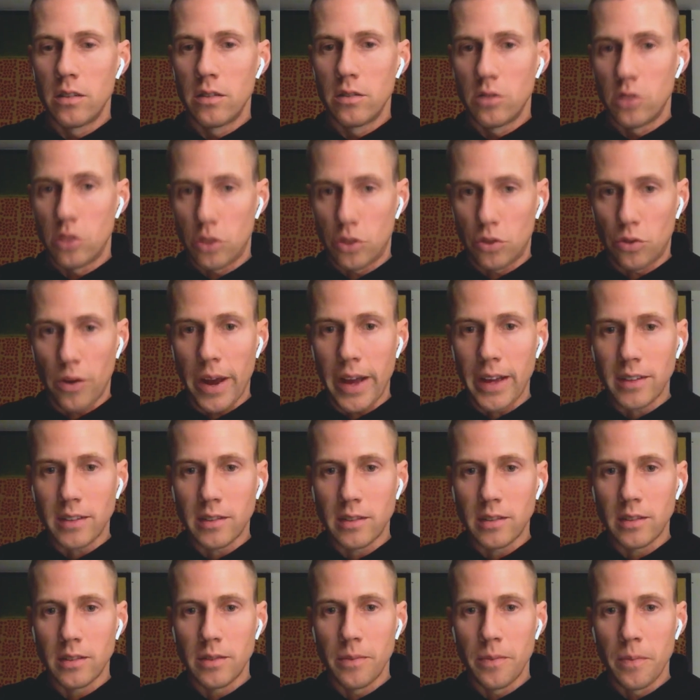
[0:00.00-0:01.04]

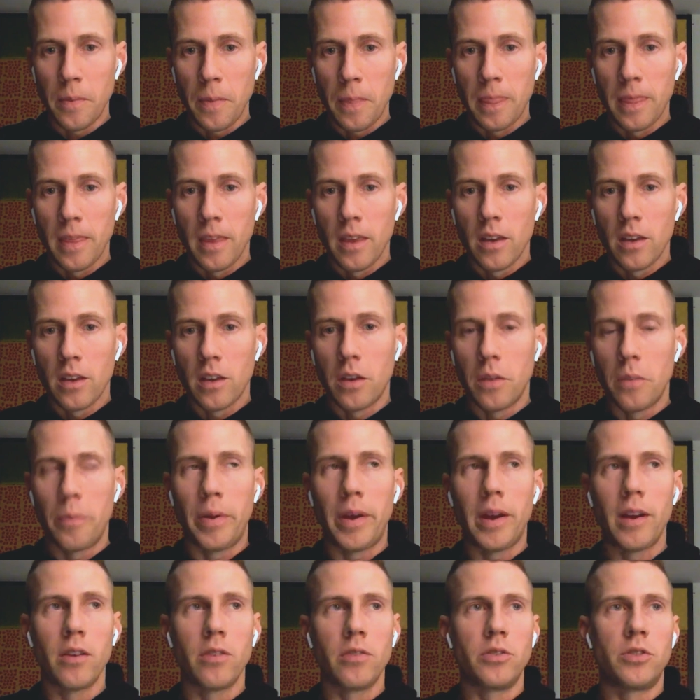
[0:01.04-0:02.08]
stress
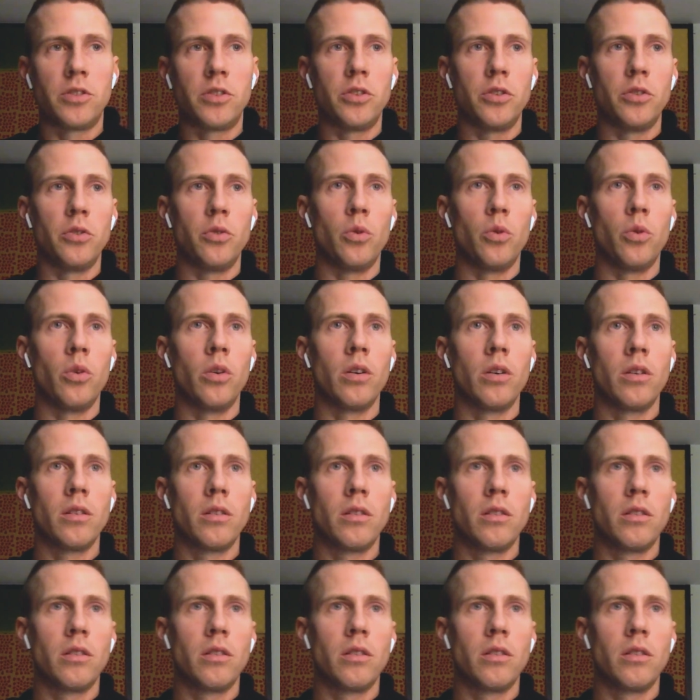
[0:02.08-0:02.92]
compared to